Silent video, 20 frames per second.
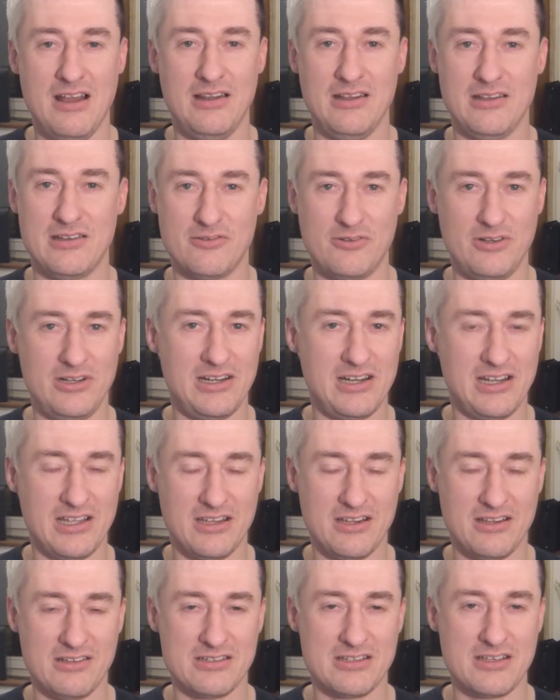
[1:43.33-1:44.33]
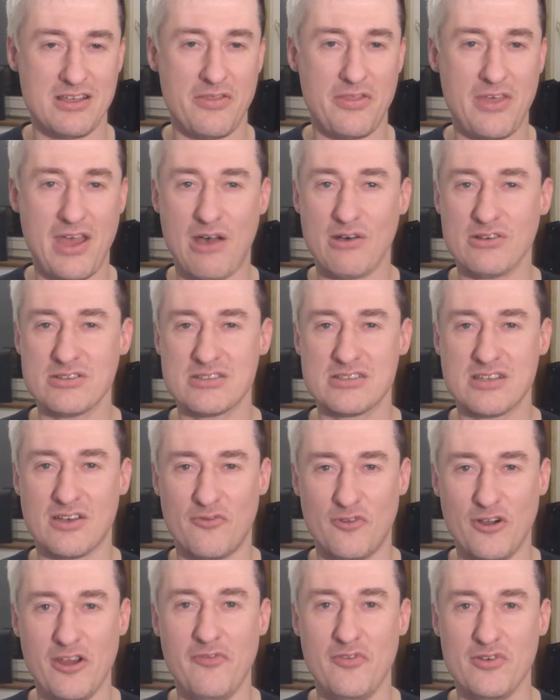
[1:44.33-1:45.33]
literally like thousands
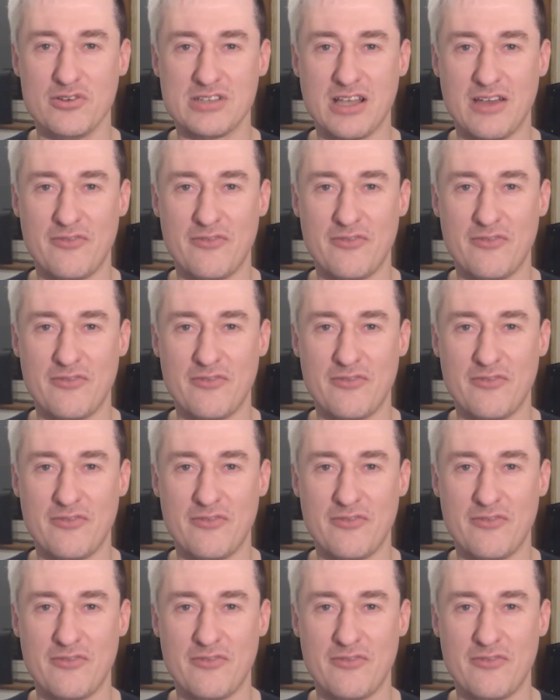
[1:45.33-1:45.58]
of reviews